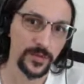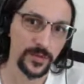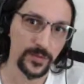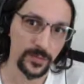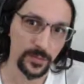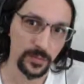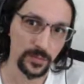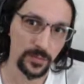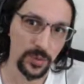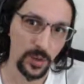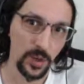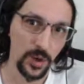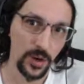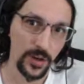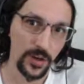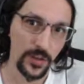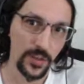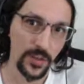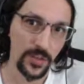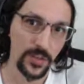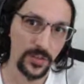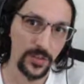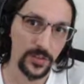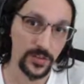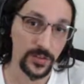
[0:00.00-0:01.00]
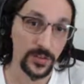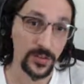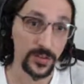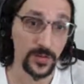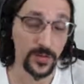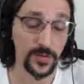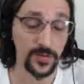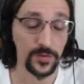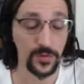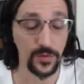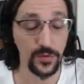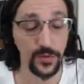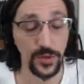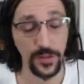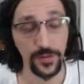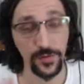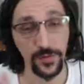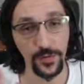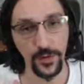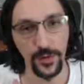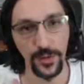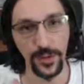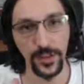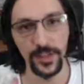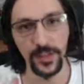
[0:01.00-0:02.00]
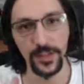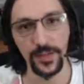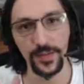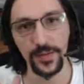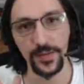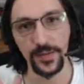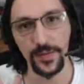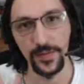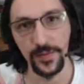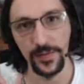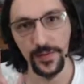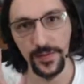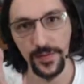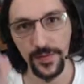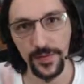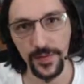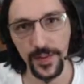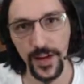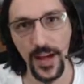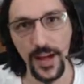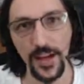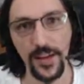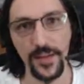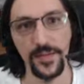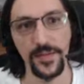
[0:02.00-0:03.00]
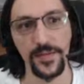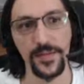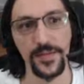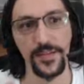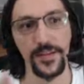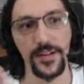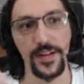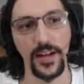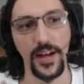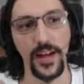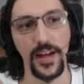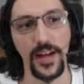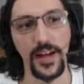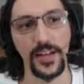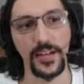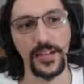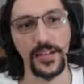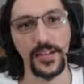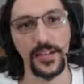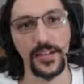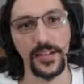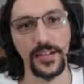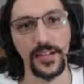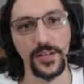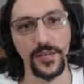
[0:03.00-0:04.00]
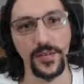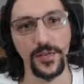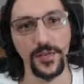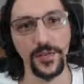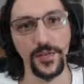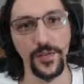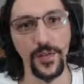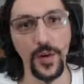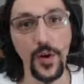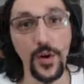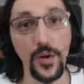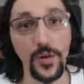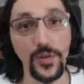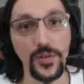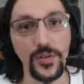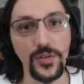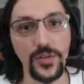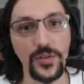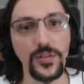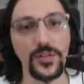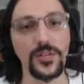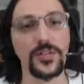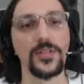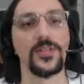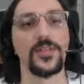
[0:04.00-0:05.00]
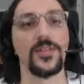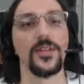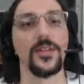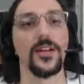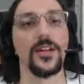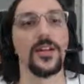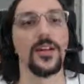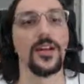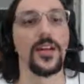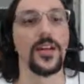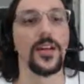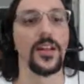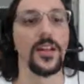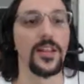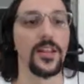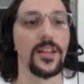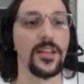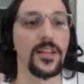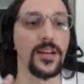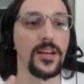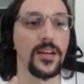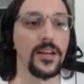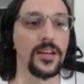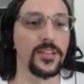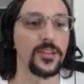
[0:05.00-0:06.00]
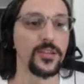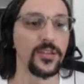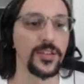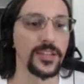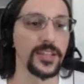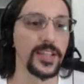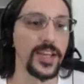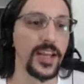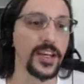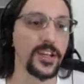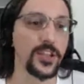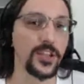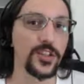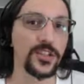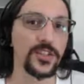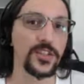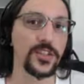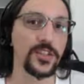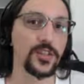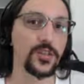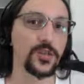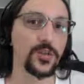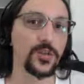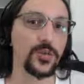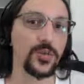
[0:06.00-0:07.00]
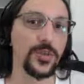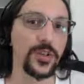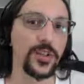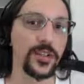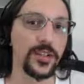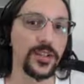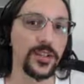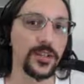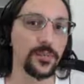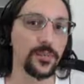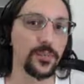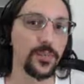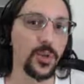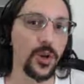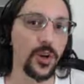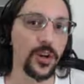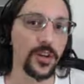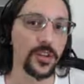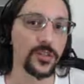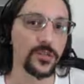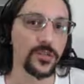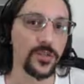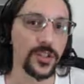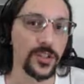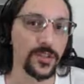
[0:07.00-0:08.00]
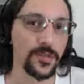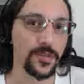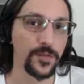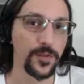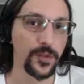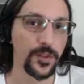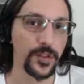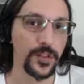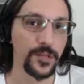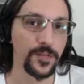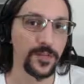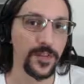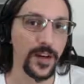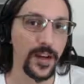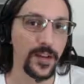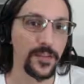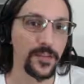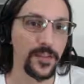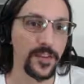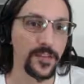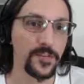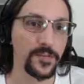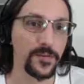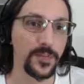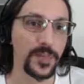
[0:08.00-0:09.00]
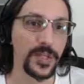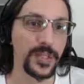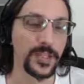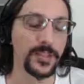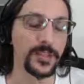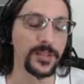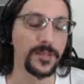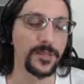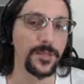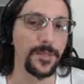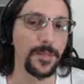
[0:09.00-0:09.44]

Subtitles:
block 345 as false, the transactions included in block 345 have been